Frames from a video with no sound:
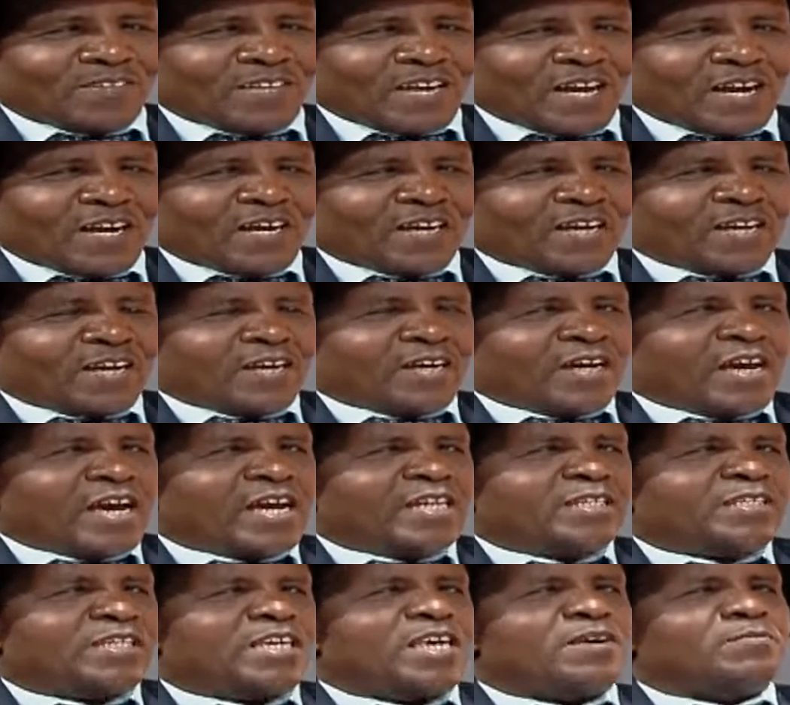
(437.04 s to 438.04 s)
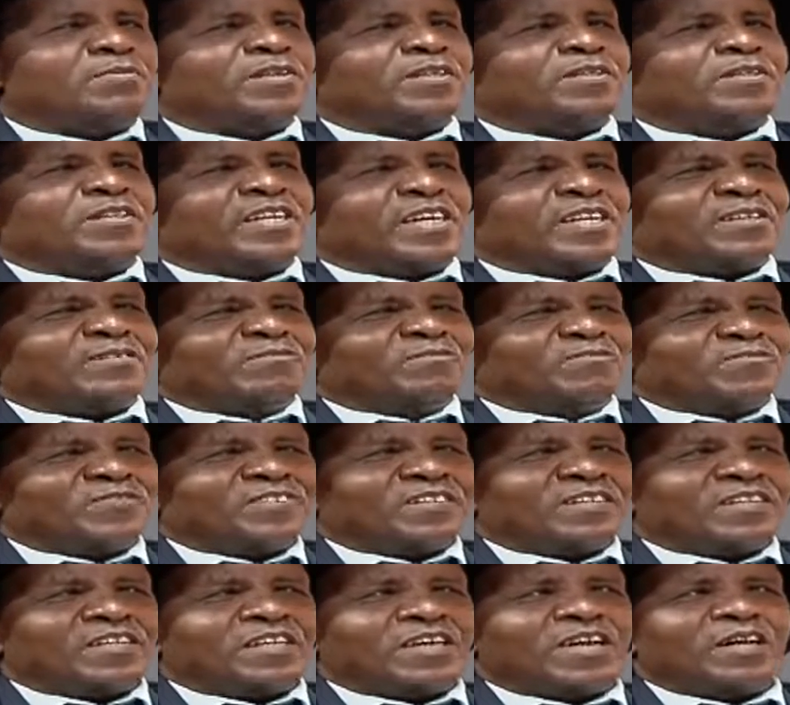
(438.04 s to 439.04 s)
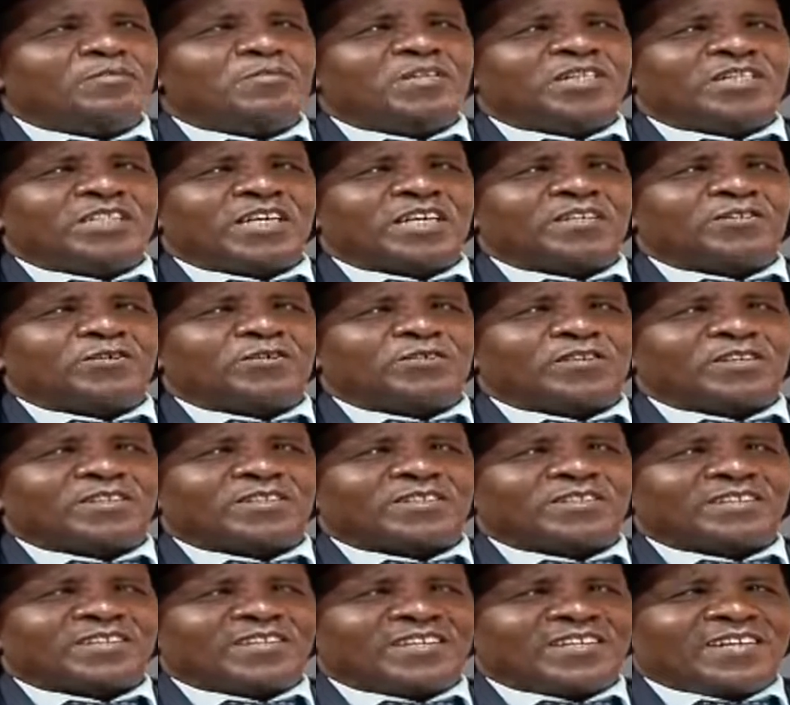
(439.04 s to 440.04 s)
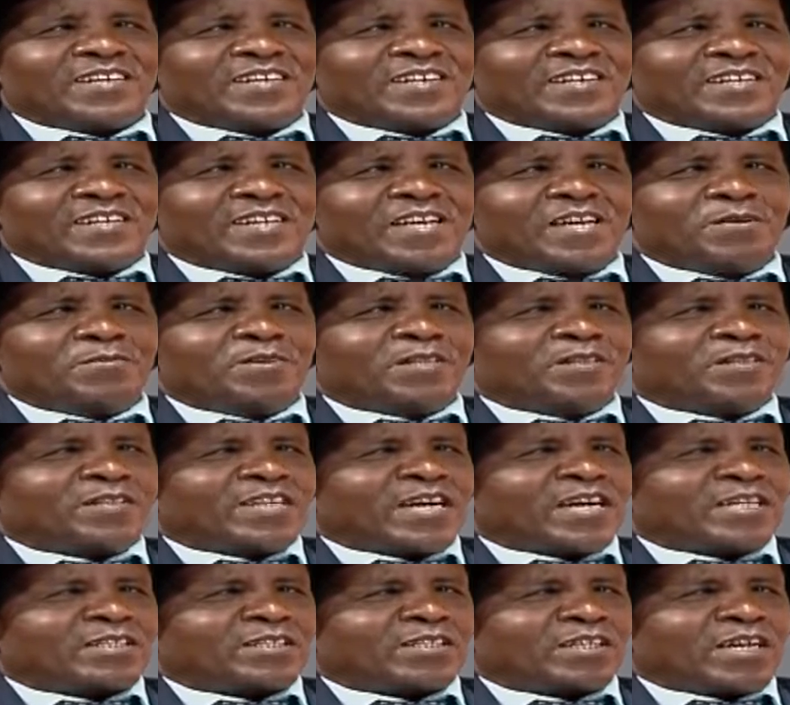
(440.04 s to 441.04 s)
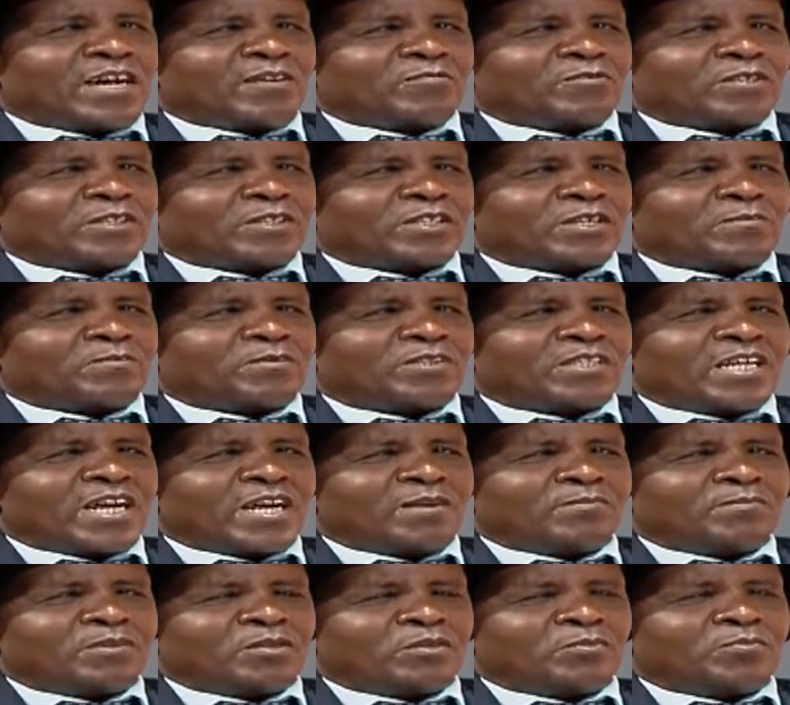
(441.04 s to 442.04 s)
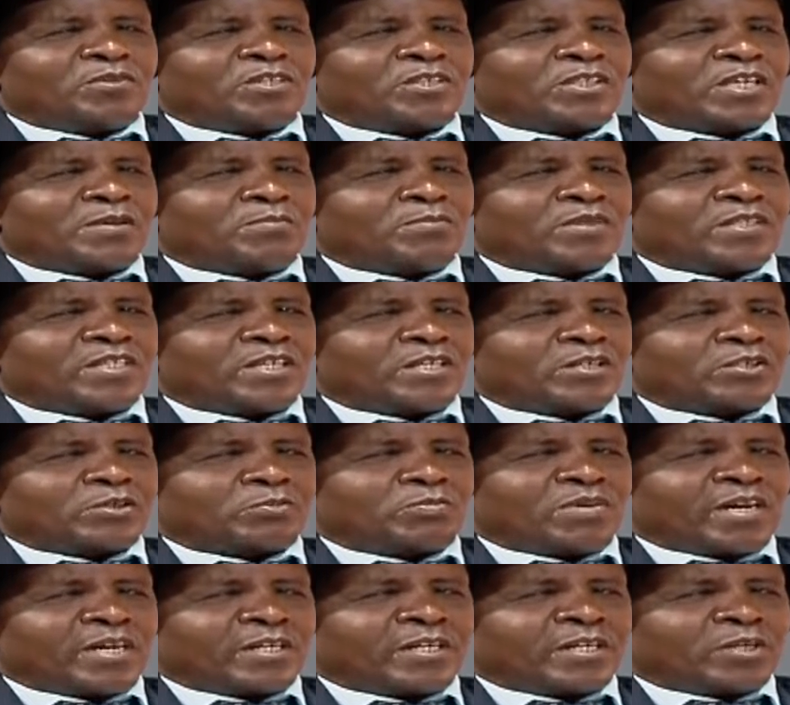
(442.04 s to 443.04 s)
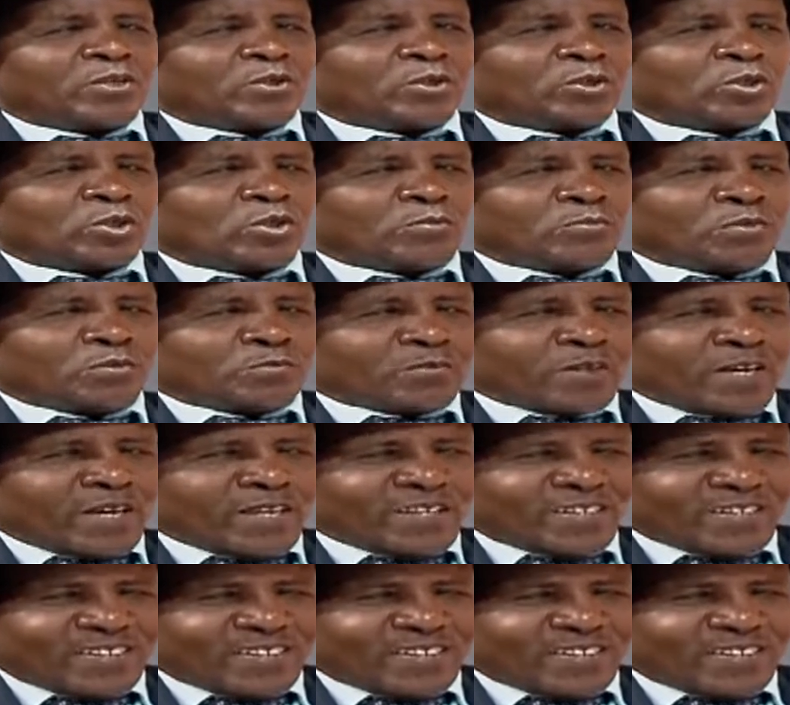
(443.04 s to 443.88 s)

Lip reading: Yeah. And even then, let me tell you this, even that, after some time, there'll be somebody else buried on top of that.